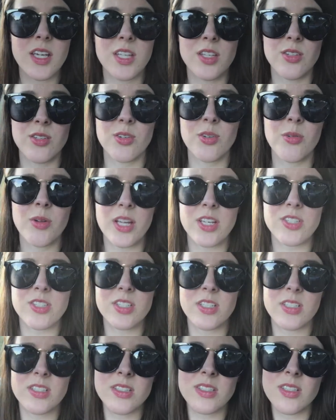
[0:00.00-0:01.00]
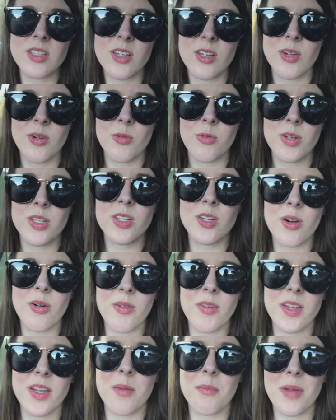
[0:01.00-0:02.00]
in your questions when
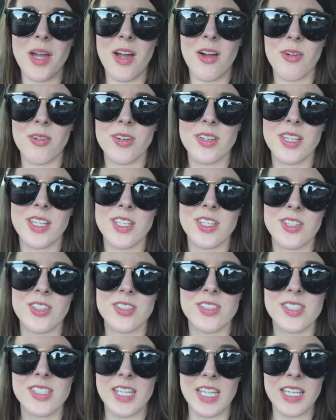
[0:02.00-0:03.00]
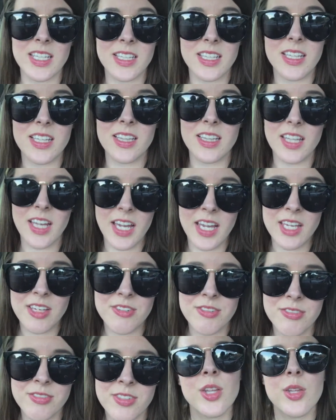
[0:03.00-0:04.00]
going about in your daily life.
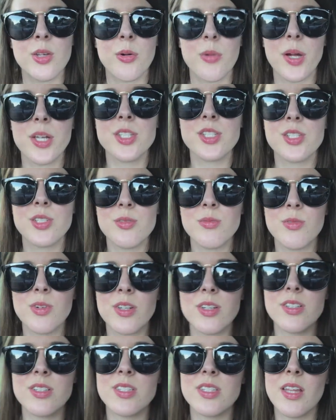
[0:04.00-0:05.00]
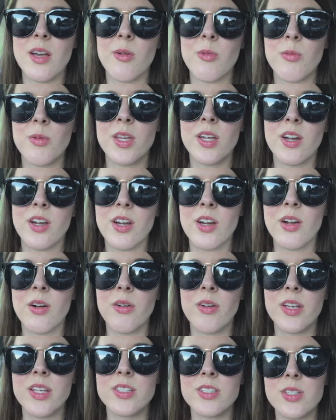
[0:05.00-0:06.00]
The question words that we are
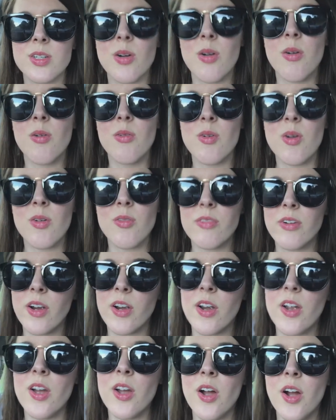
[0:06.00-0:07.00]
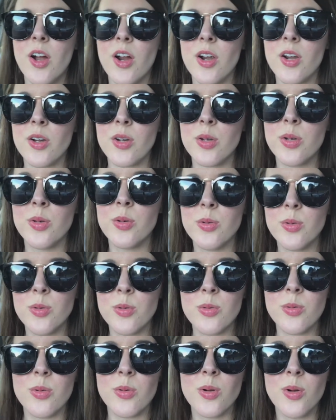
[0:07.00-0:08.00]
going to go over are who,
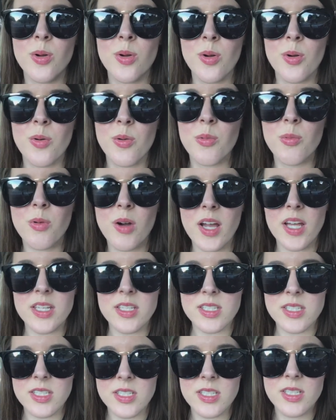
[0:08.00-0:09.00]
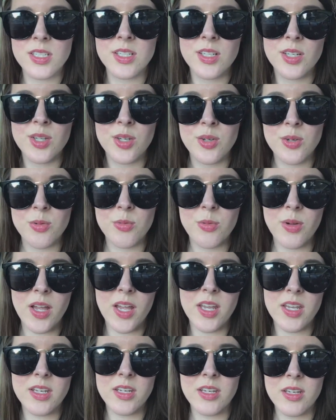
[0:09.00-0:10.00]
what,
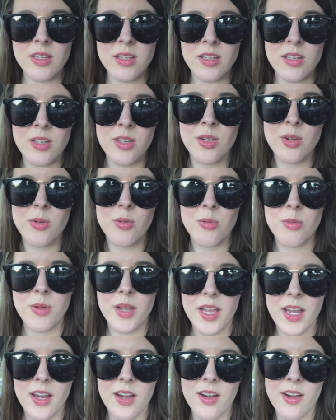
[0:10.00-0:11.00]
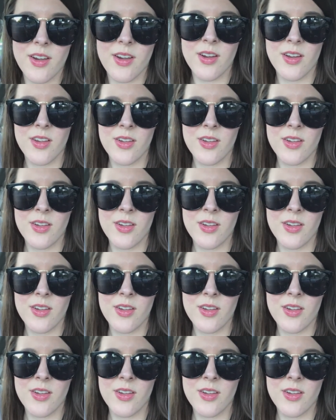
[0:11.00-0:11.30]
when, where,